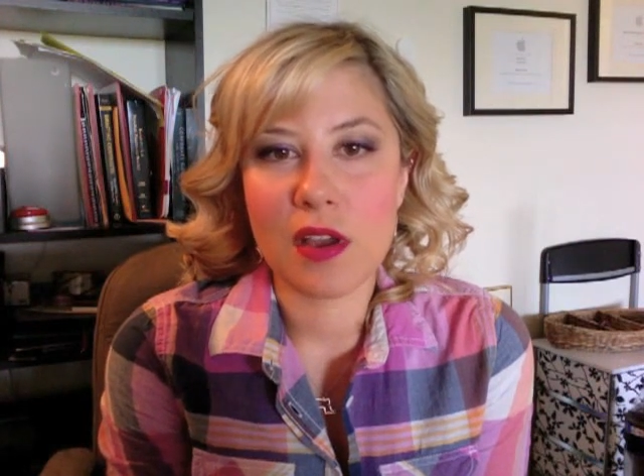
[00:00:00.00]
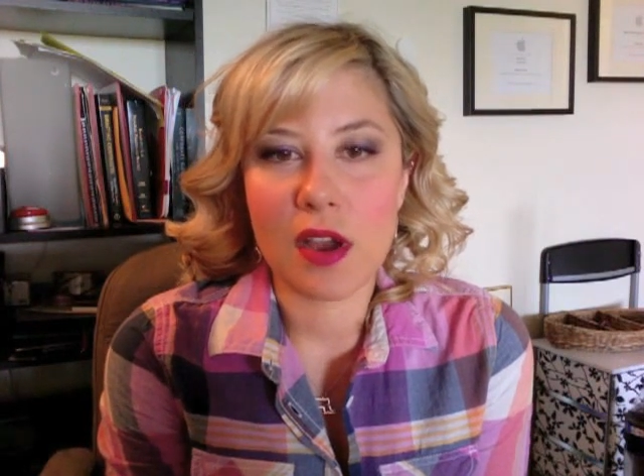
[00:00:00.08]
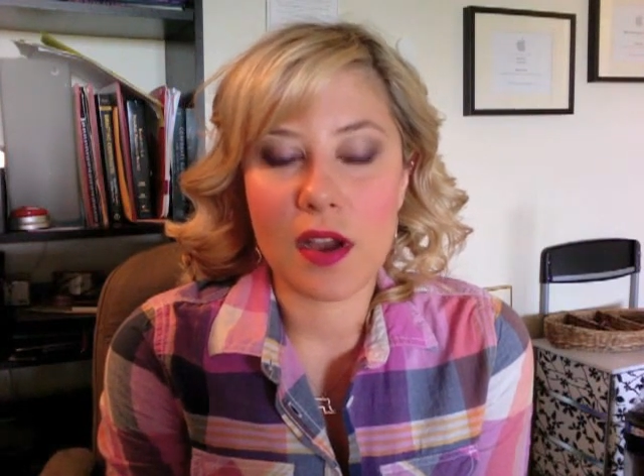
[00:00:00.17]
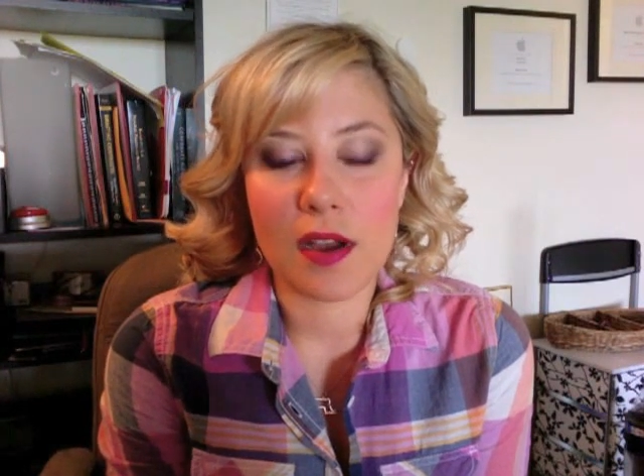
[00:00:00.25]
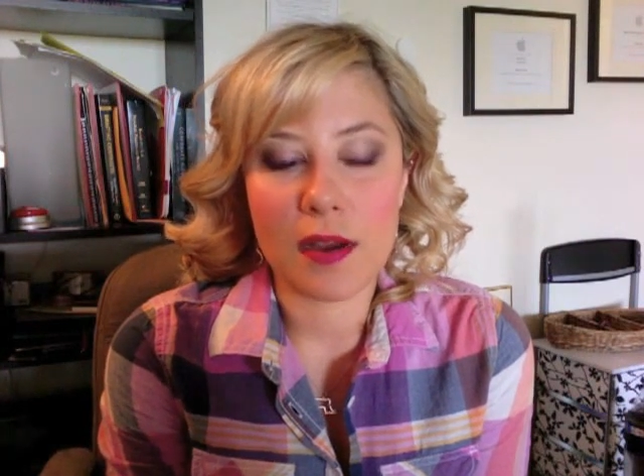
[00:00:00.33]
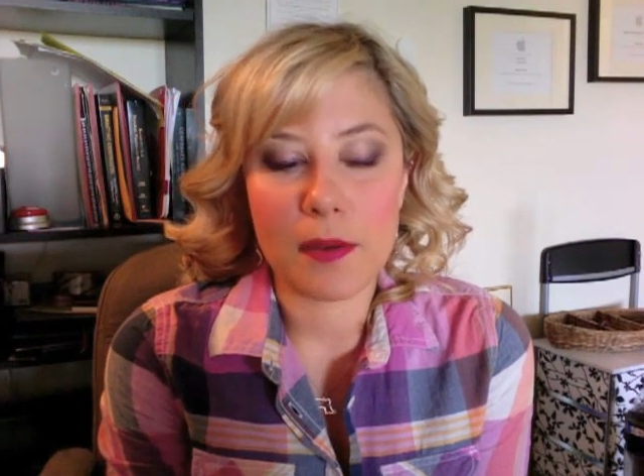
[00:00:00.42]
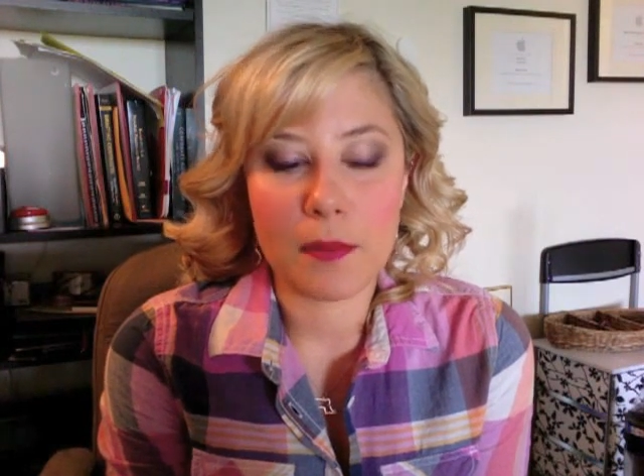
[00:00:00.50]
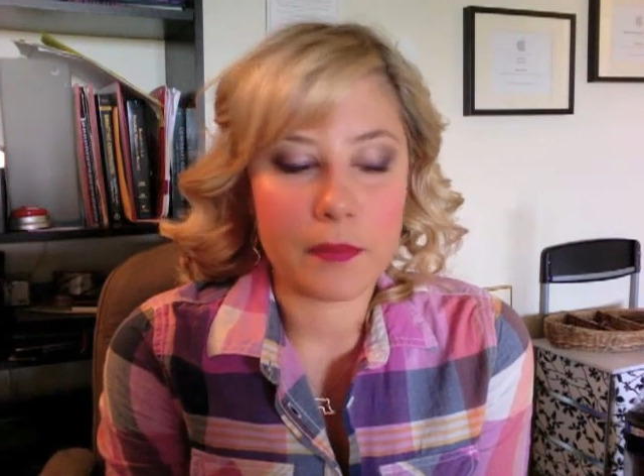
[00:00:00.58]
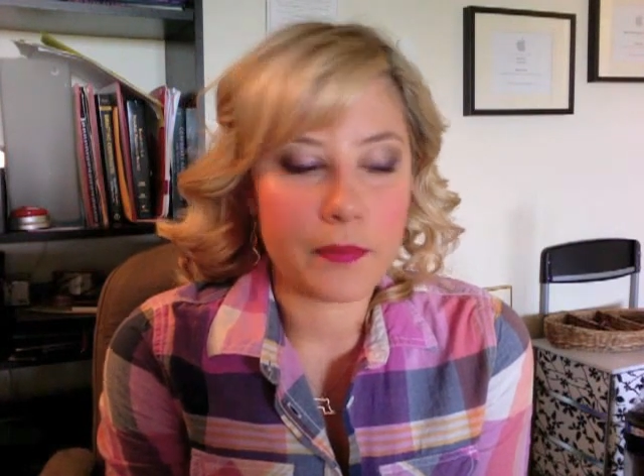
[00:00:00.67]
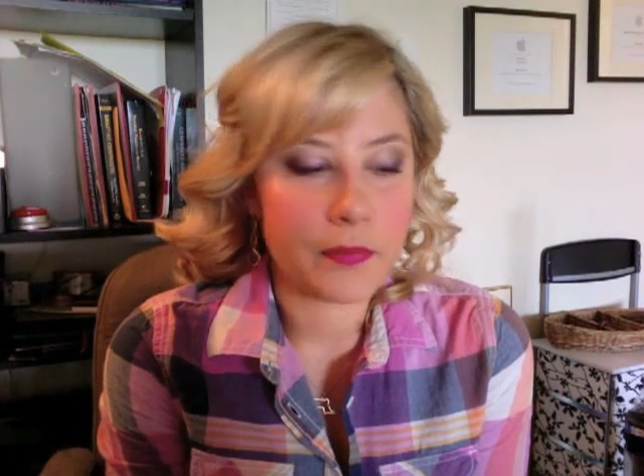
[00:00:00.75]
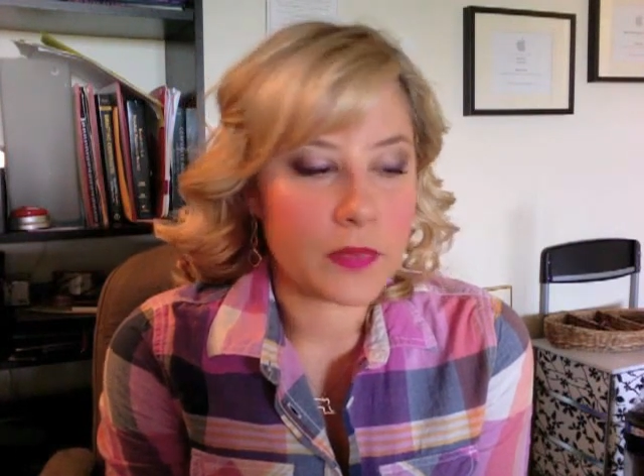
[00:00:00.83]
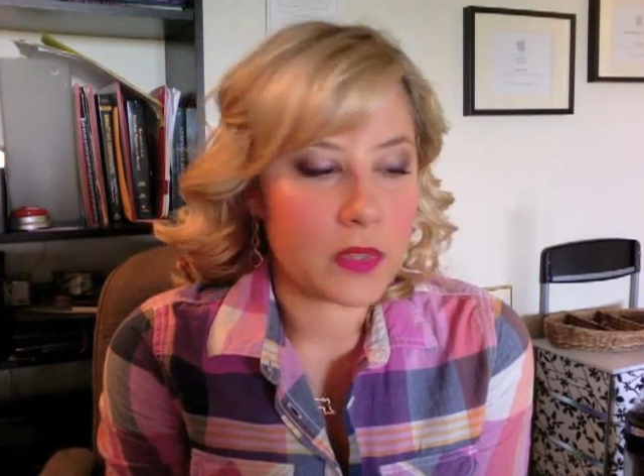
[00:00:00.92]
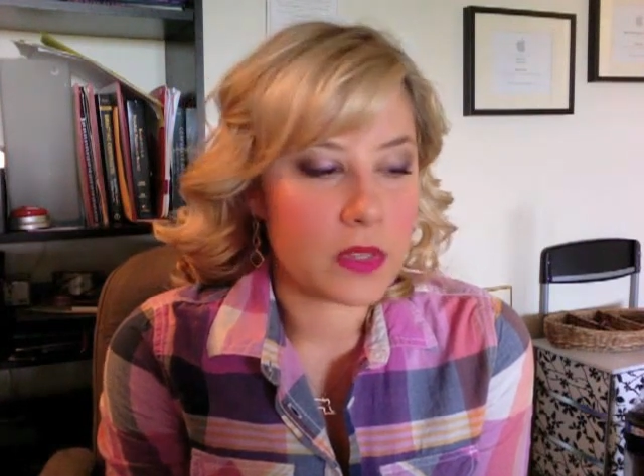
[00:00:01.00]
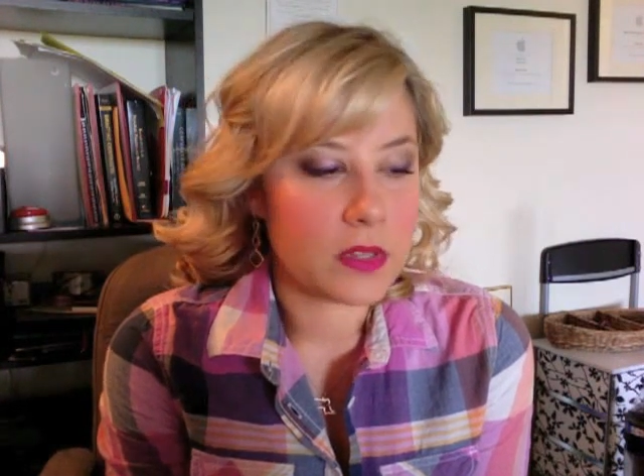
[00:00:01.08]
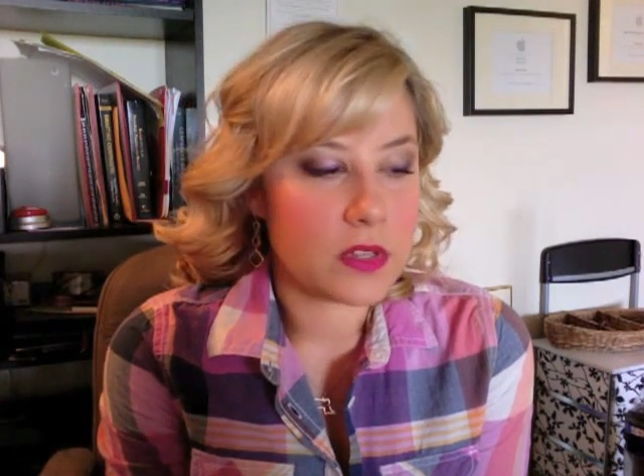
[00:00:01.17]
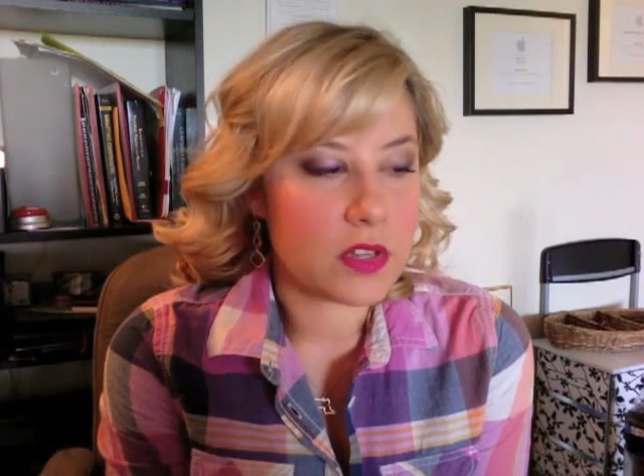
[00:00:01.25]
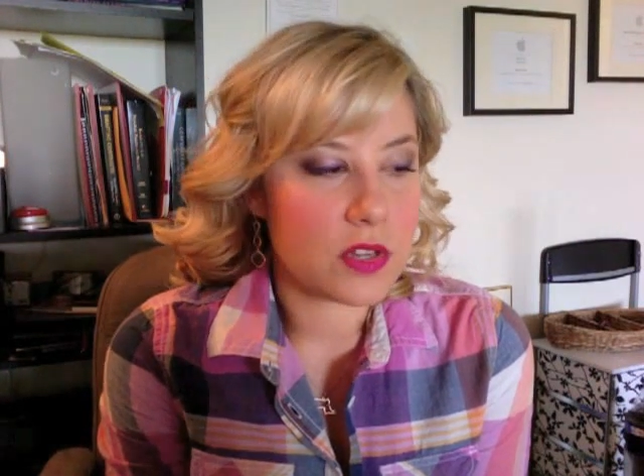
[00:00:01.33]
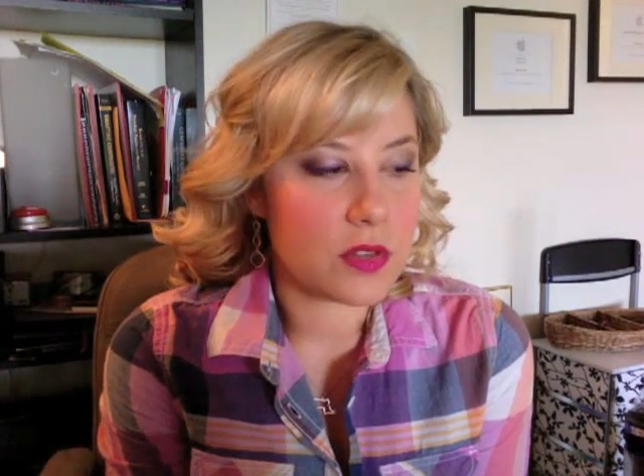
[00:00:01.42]

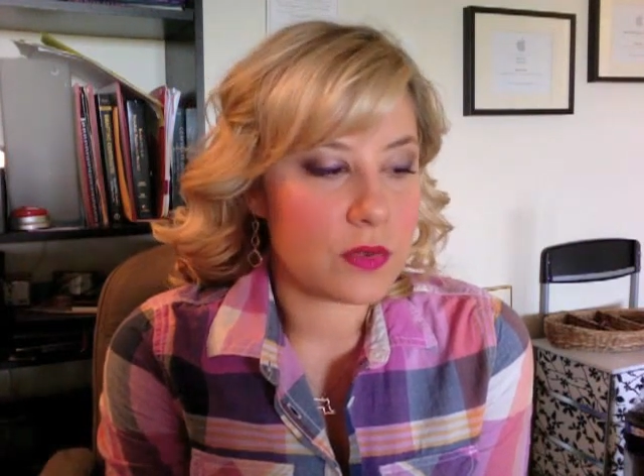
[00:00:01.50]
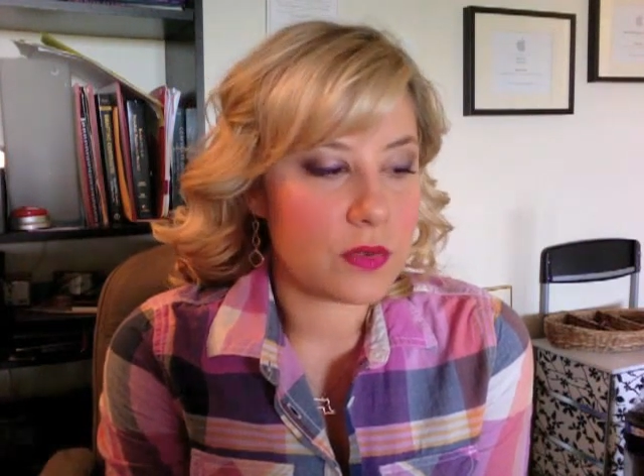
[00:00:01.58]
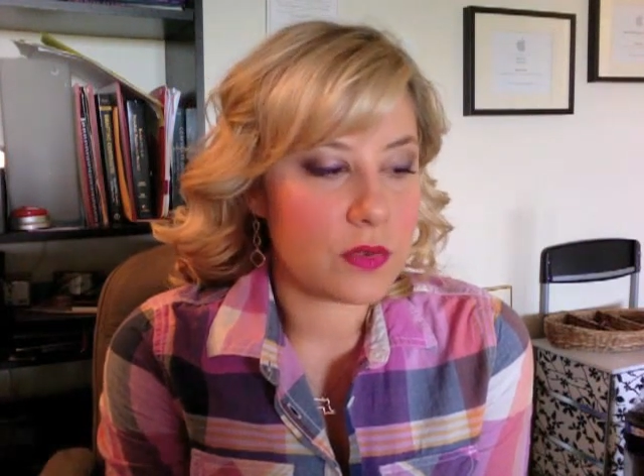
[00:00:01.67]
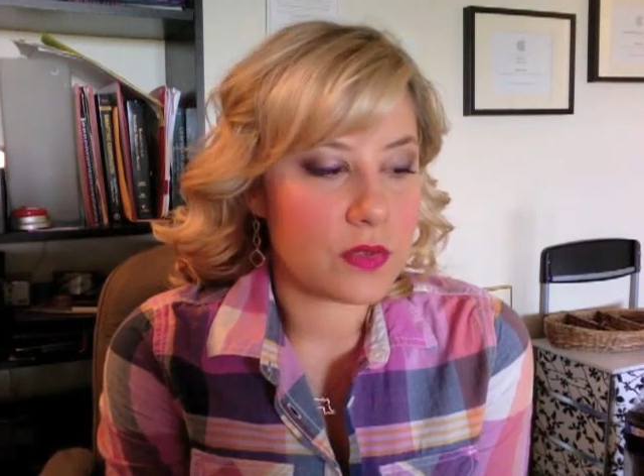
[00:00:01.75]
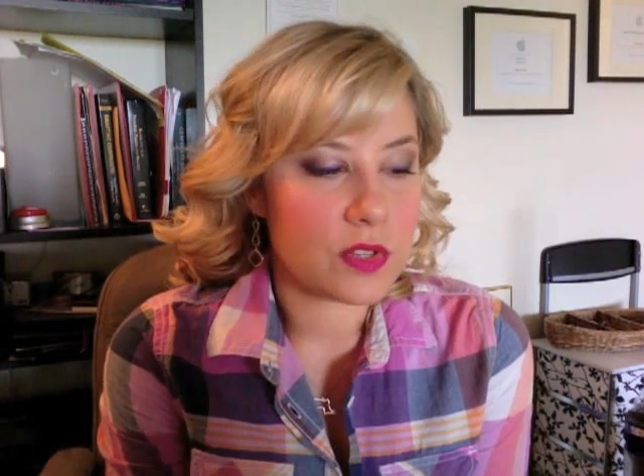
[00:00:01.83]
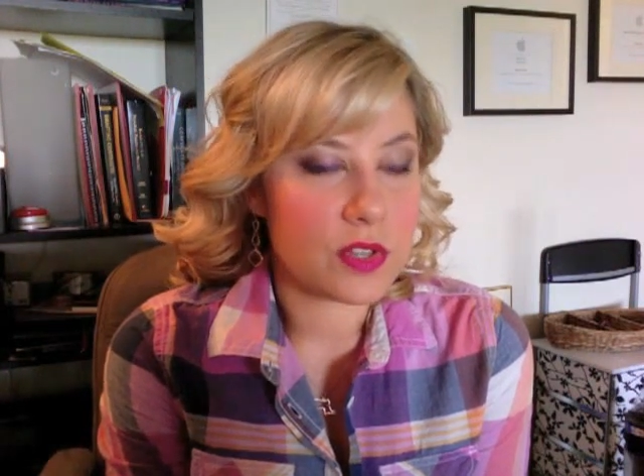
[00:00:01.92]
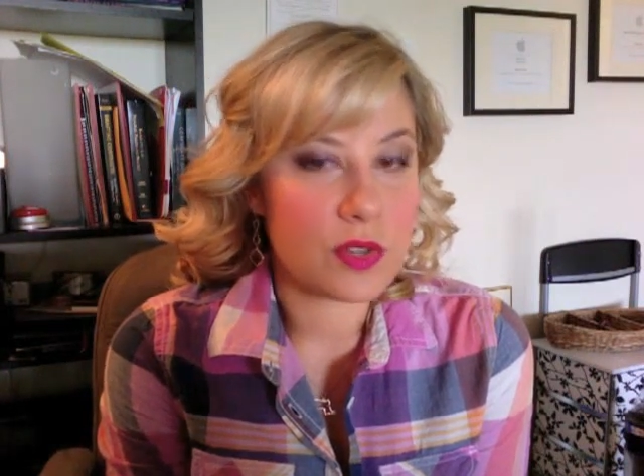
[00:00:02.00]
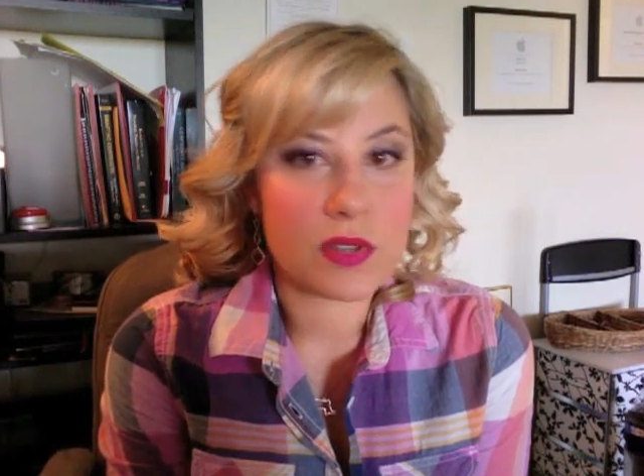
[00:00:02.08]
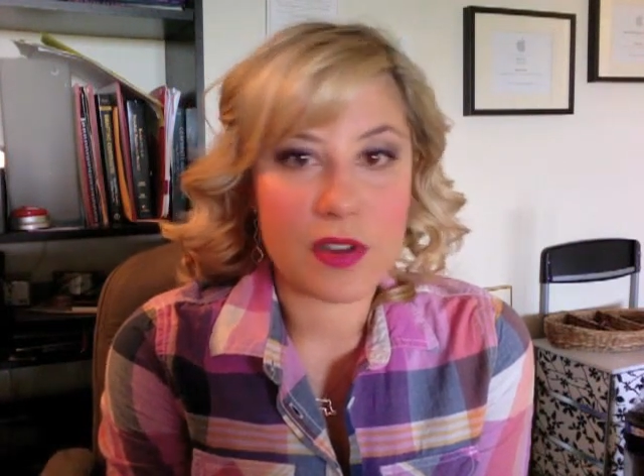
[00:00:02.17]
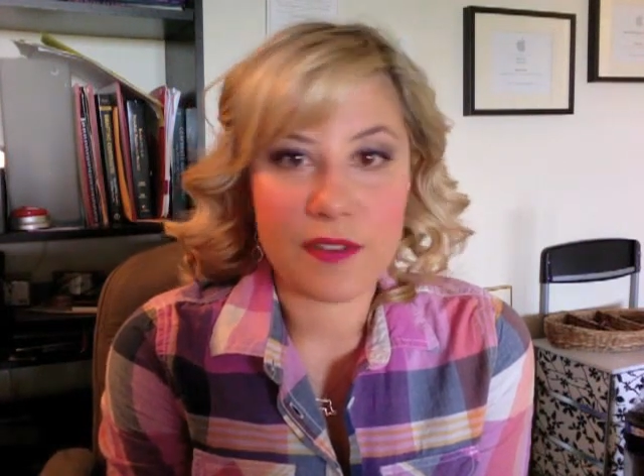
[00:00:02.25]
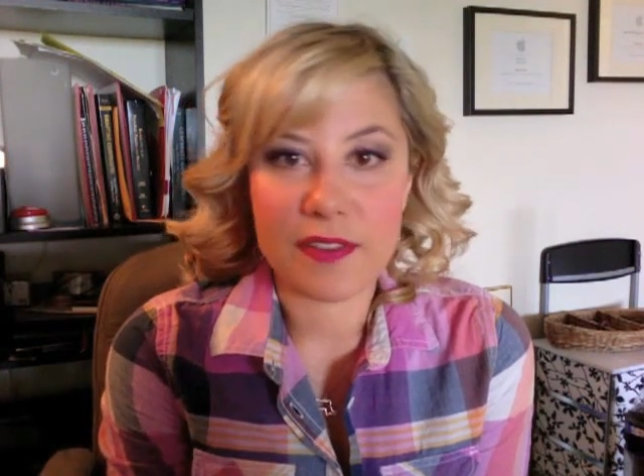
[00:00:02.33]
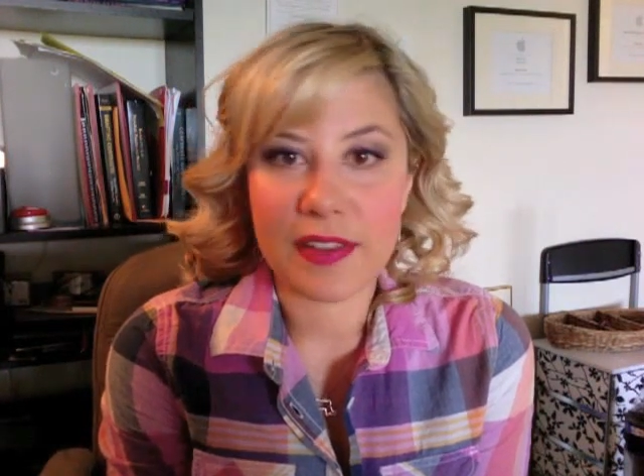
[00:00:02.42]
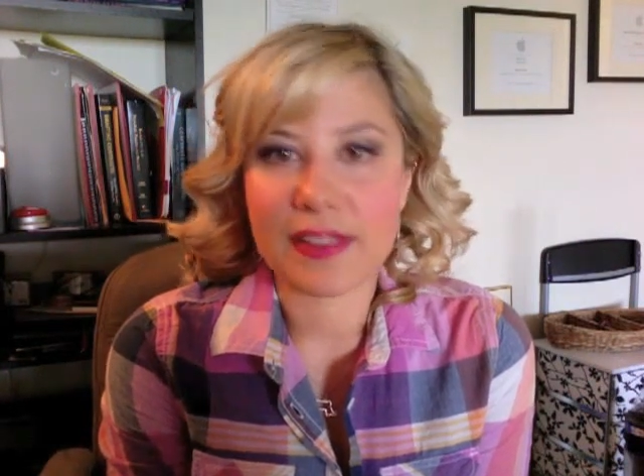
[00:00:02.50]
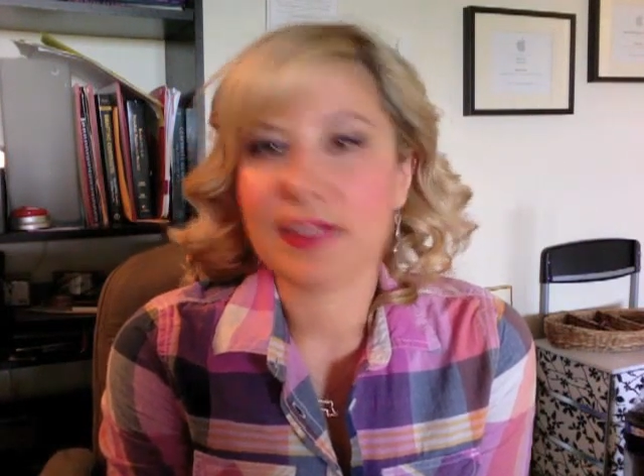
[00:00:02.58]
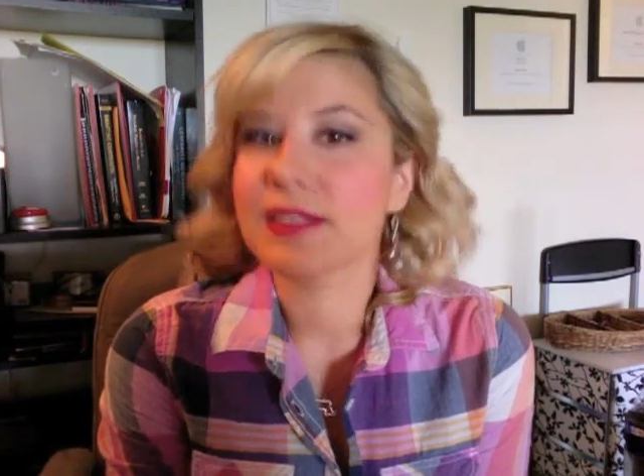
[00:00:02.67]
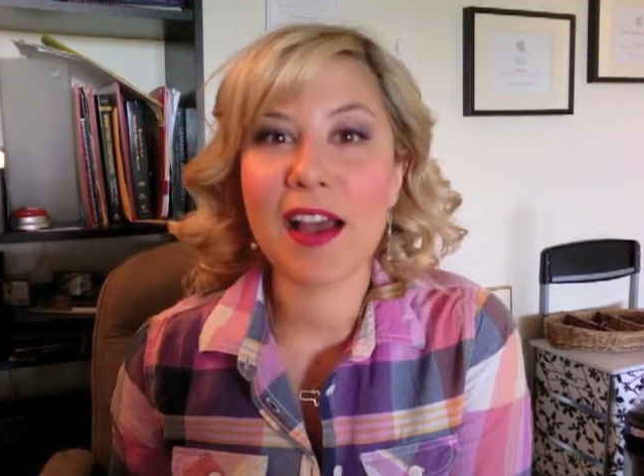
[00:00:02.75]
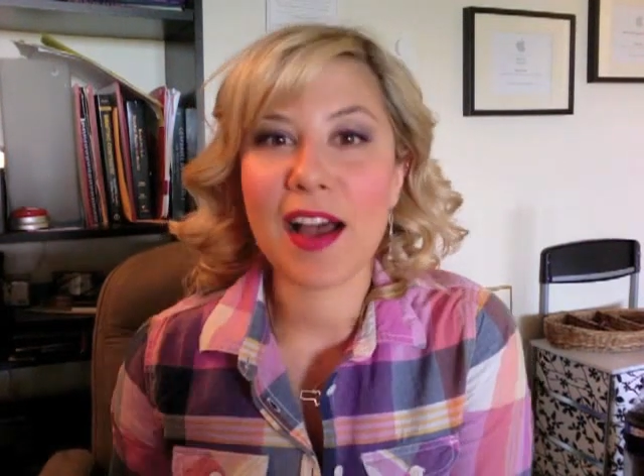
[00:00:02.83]
to do stuff like this.